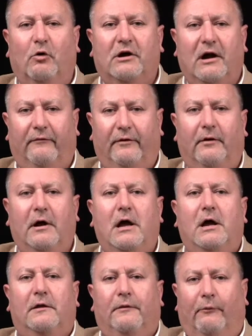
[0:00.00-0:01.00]
will cover
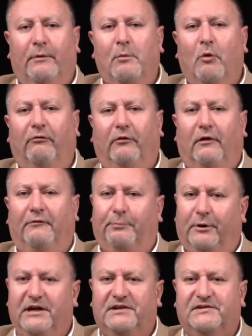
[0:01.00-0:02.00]
the removal of
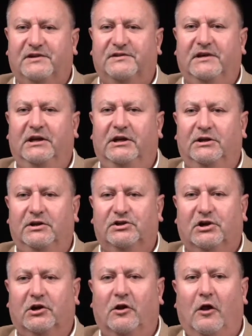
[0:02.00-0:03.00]
pre-existing
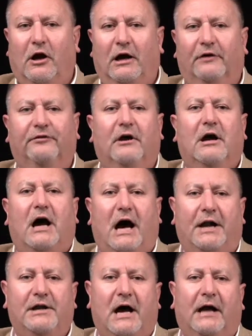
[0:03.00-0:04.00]
condition clause
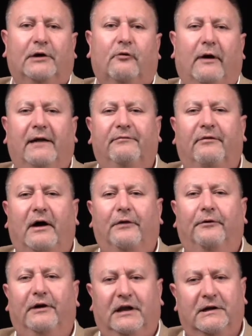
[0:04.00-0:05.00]
on
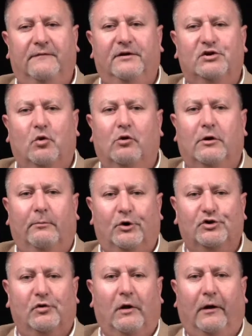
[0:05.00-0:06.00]
non-grandfathered individual
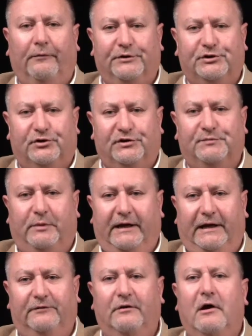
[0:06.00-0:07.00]
commercial health insurance
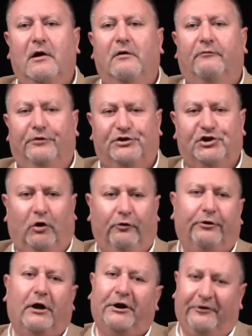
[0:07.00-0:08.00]
plans for
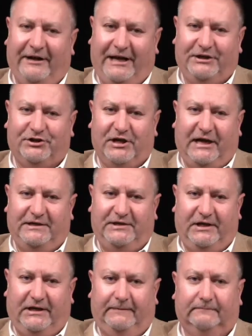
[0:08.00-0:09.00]
children under age
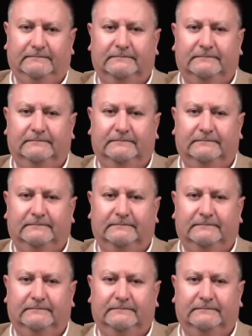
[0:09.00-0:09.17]
19.